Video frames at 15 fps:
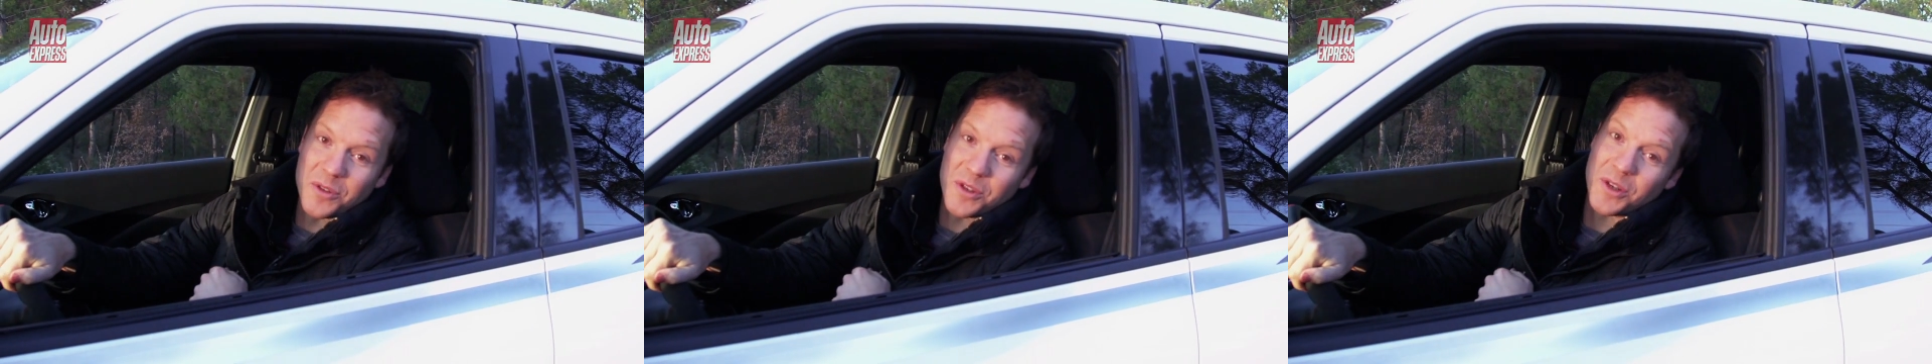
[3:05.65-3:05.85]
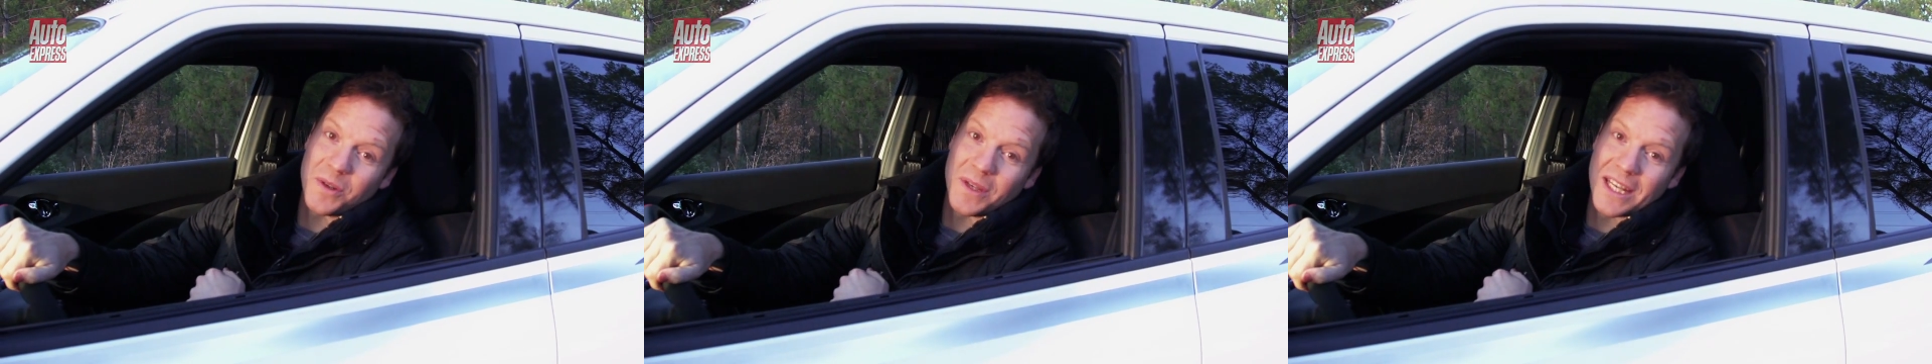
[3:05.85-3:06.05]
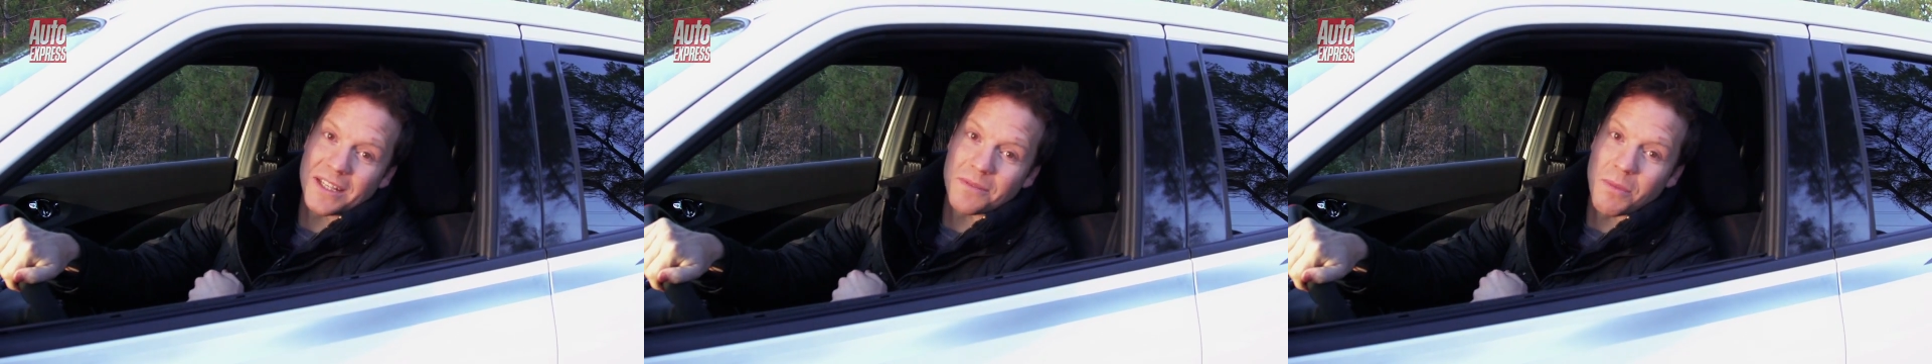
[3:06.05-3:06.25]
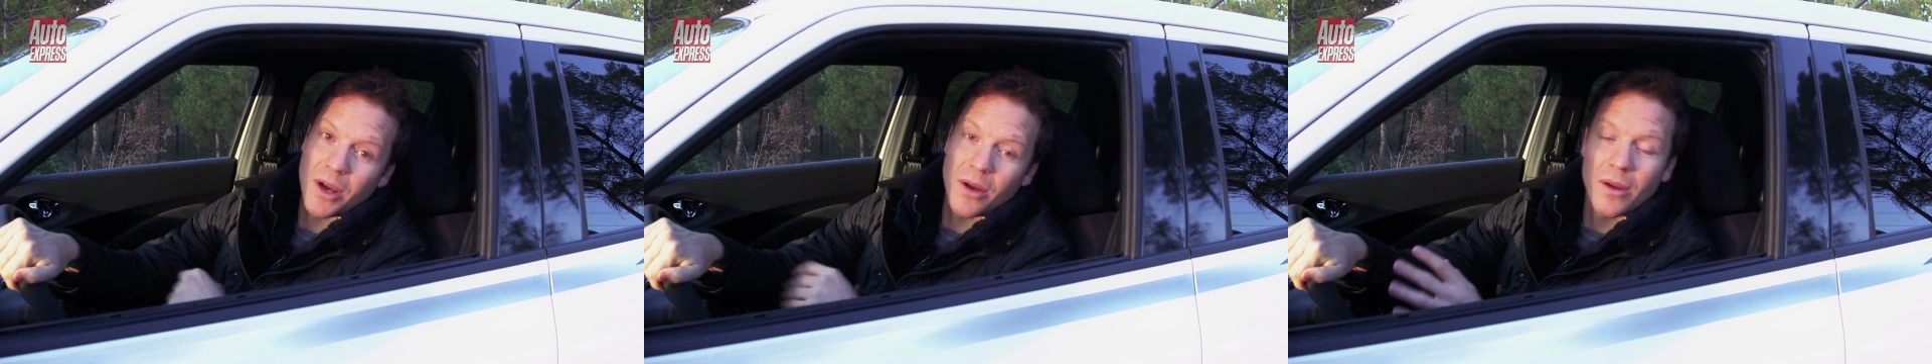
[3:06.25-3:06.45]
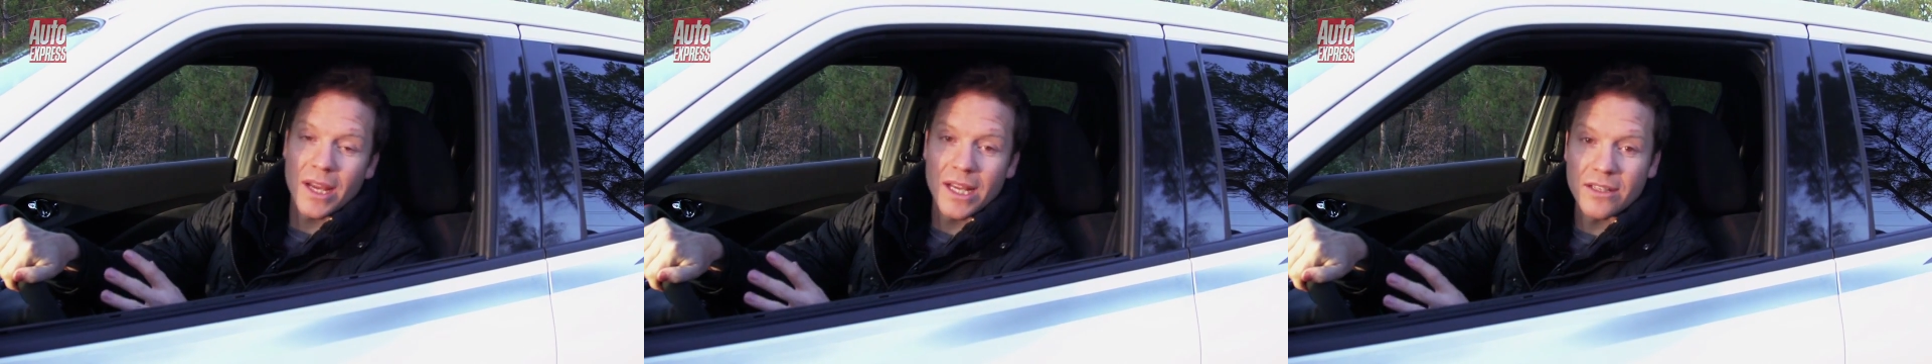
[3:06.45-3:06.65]
Juke
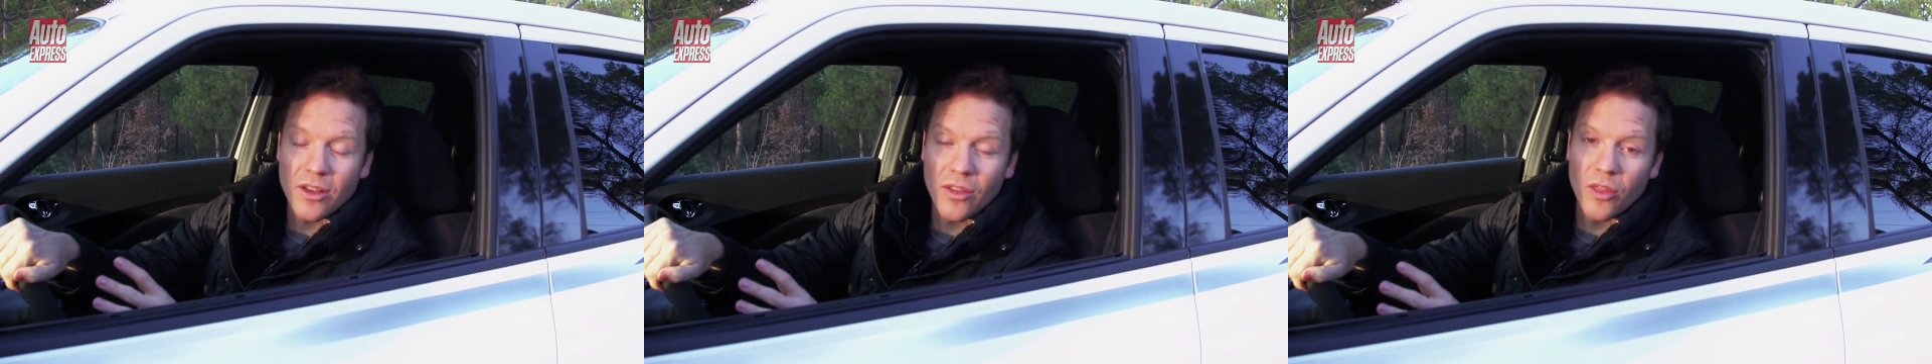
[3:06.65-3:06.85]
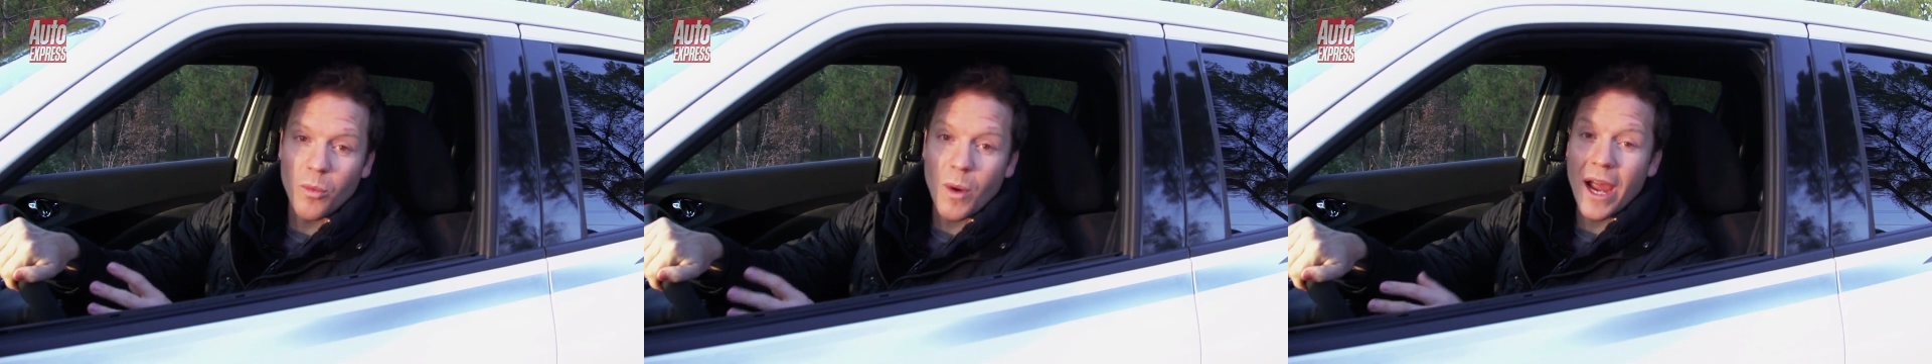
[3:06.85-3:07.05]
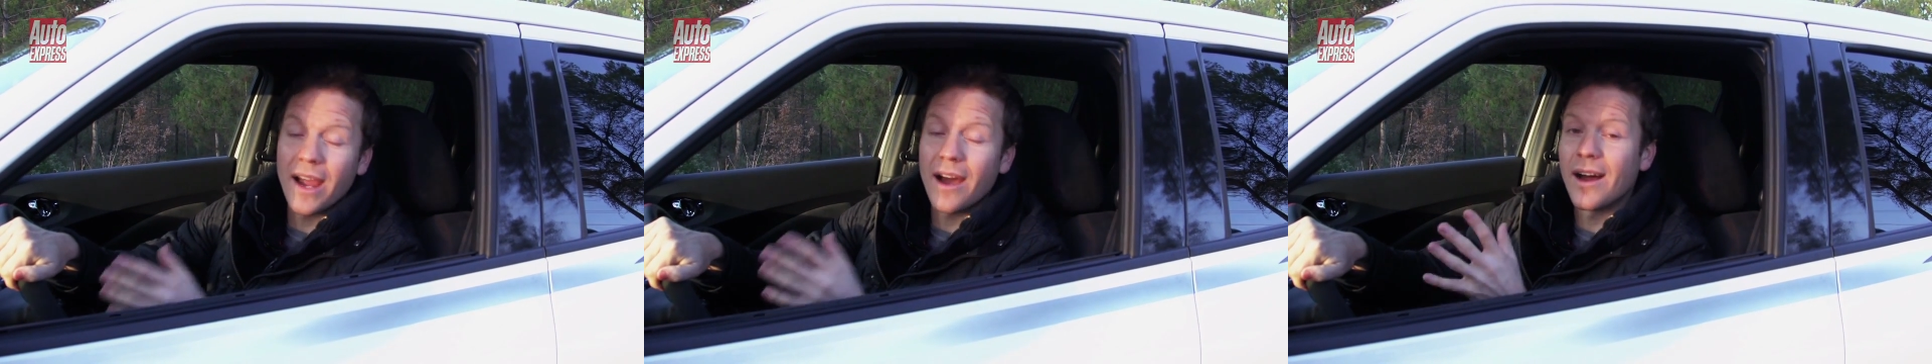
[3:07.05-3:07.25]
Nismo is on the way.